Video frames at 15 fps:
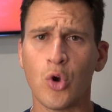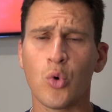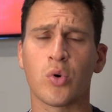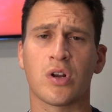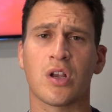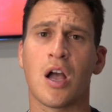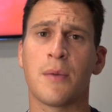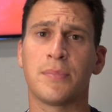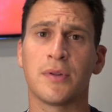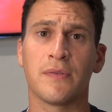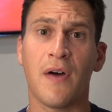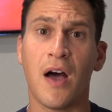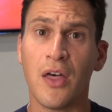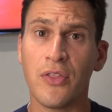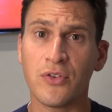or a couple
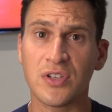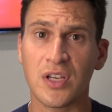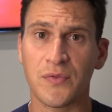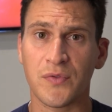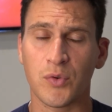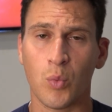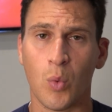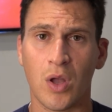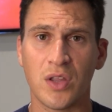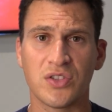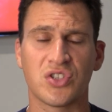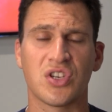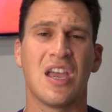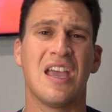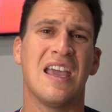of other different
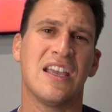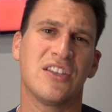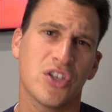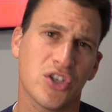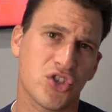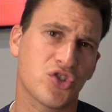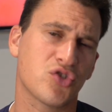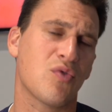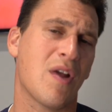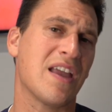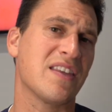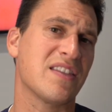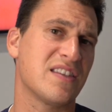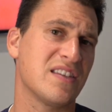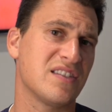ones, it just
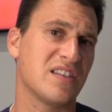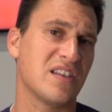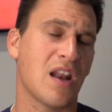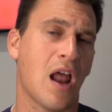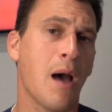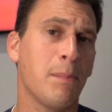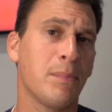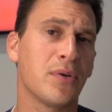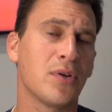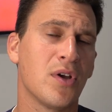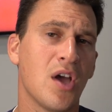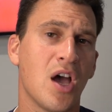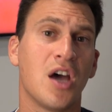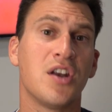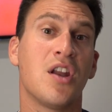strengthens it up.
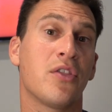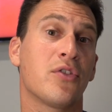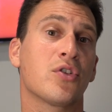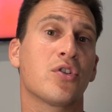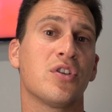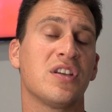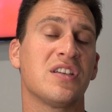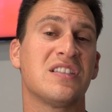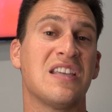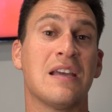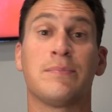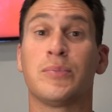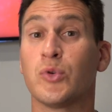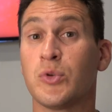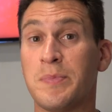Another good
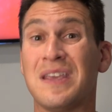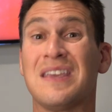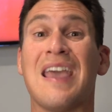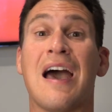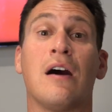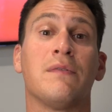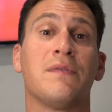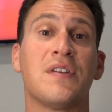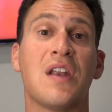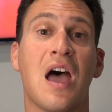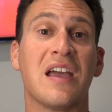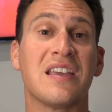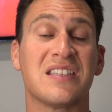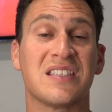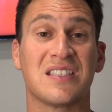example would be
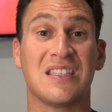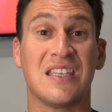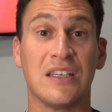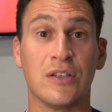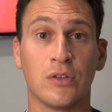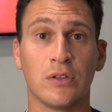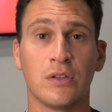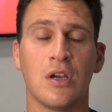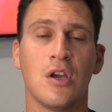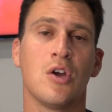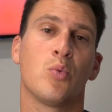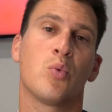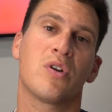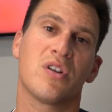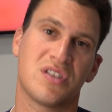galvanized steel,
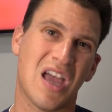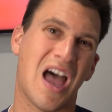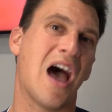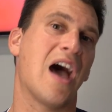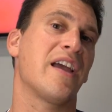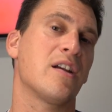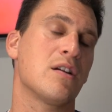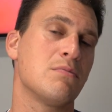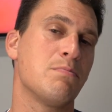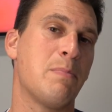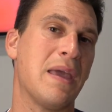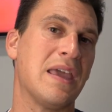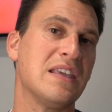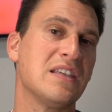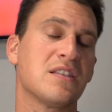where it's iron
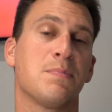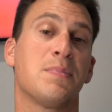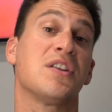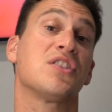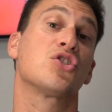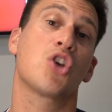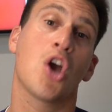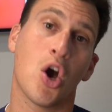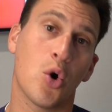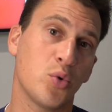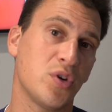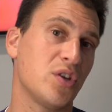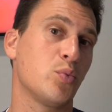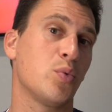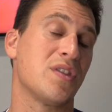based, but it's
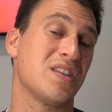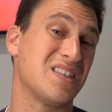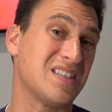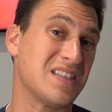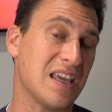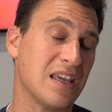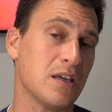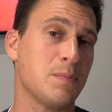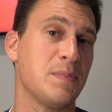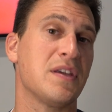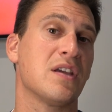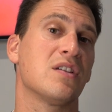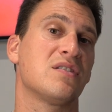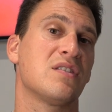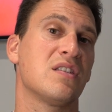coated with zinc
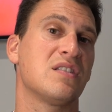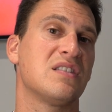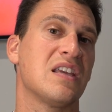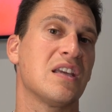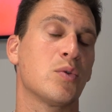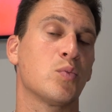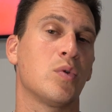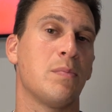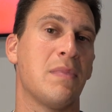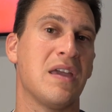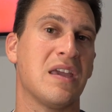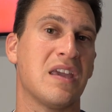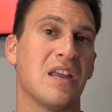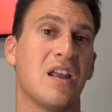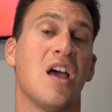because the zinc will
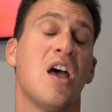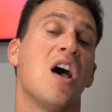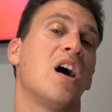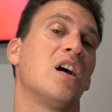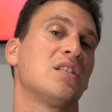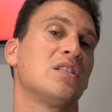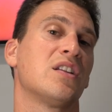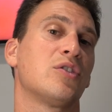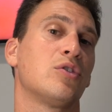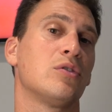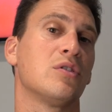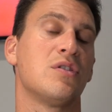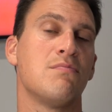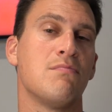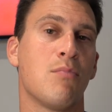make it a
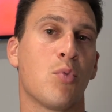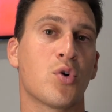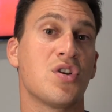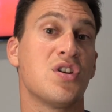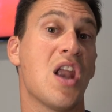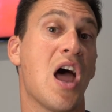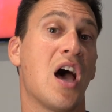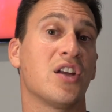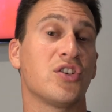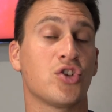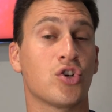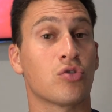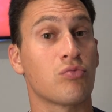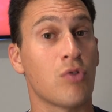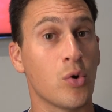little more
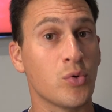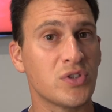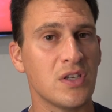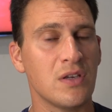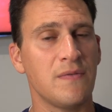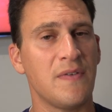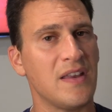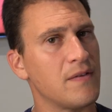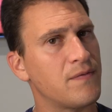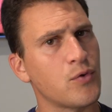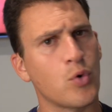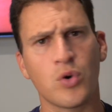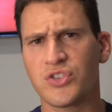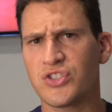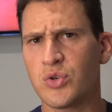non-corrosive. And of
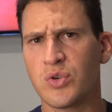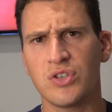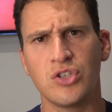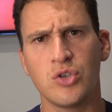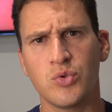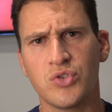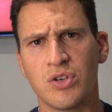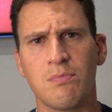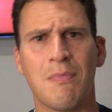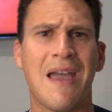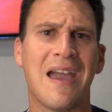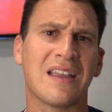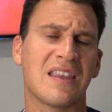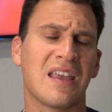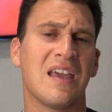course you can use your
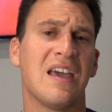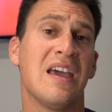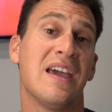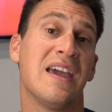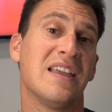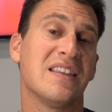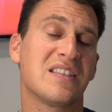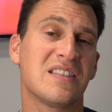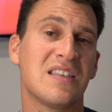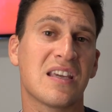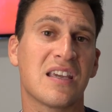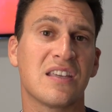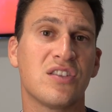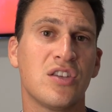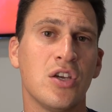magnet and
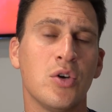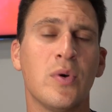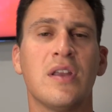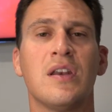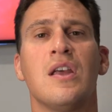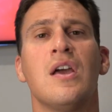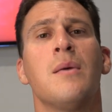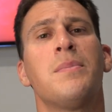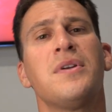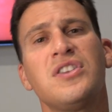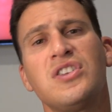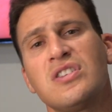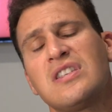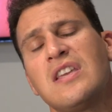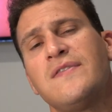stick it to it, but it
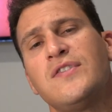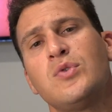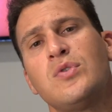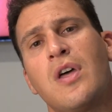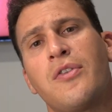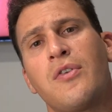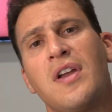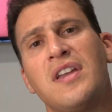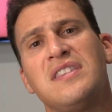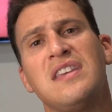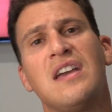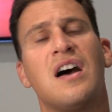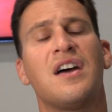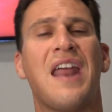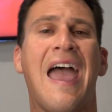just gives you another
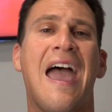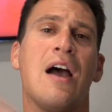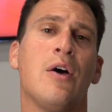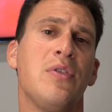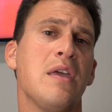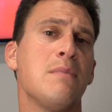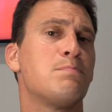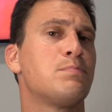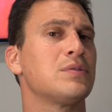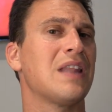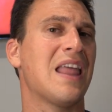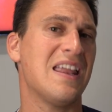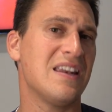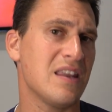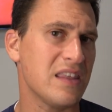idea on how they
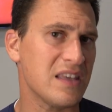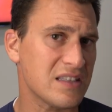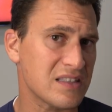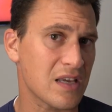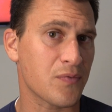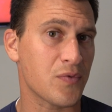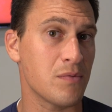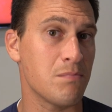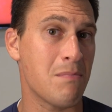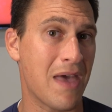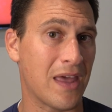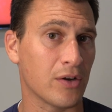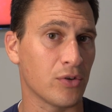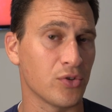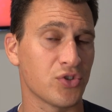blend these different
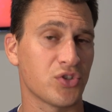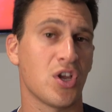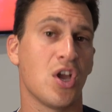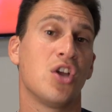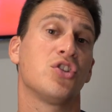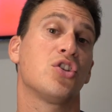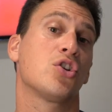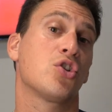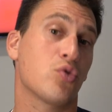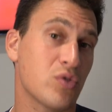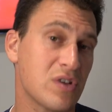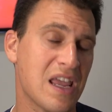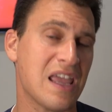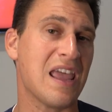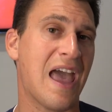metals to
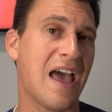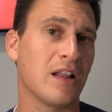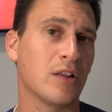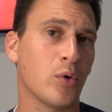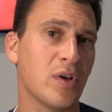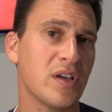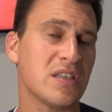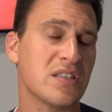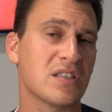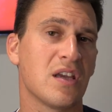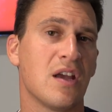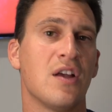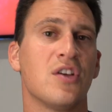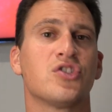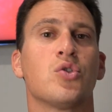create alloys.
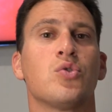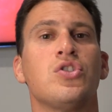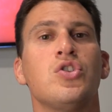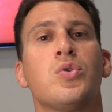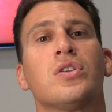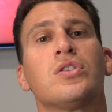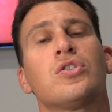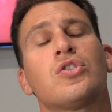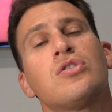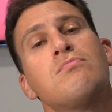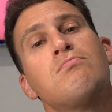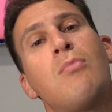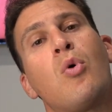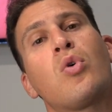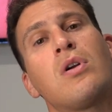So you can
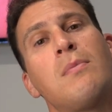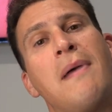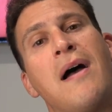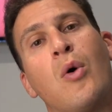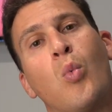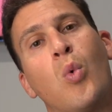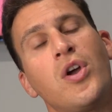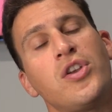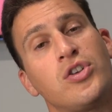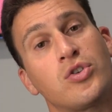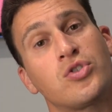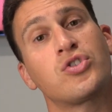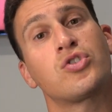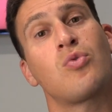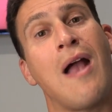learn more about what you're
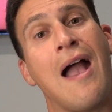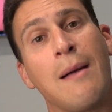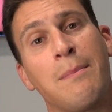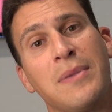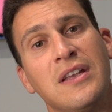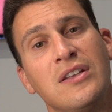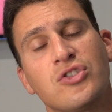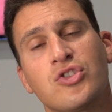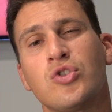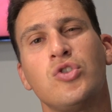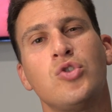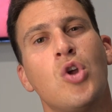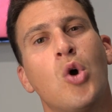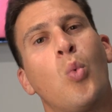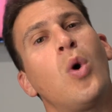scrapping so
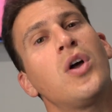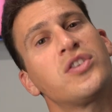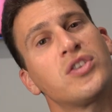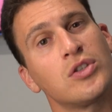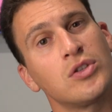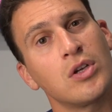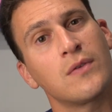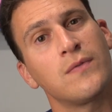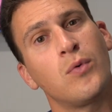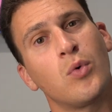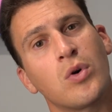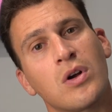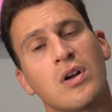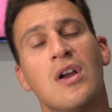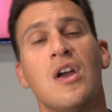you know what to look
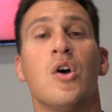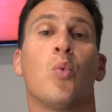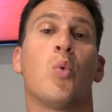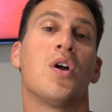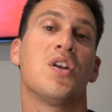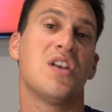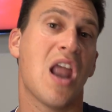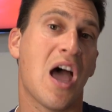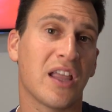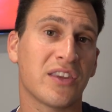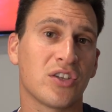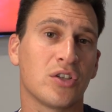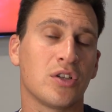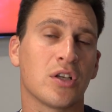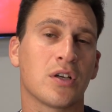for, what
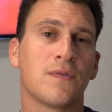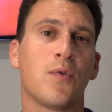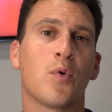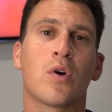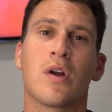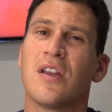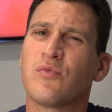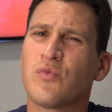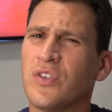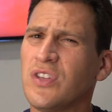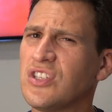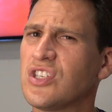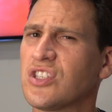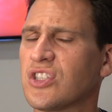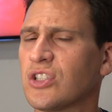not to look for, and
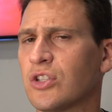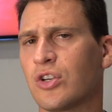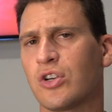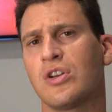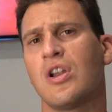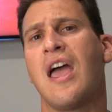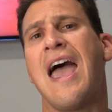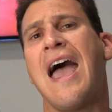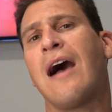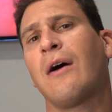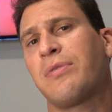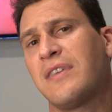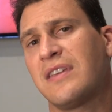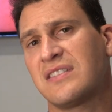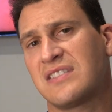really just to learn how
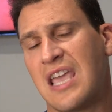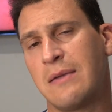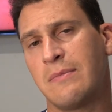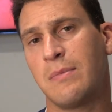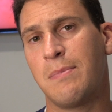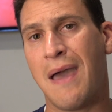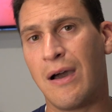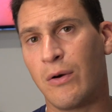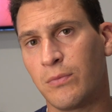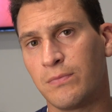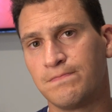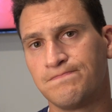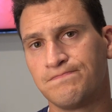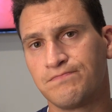things came about.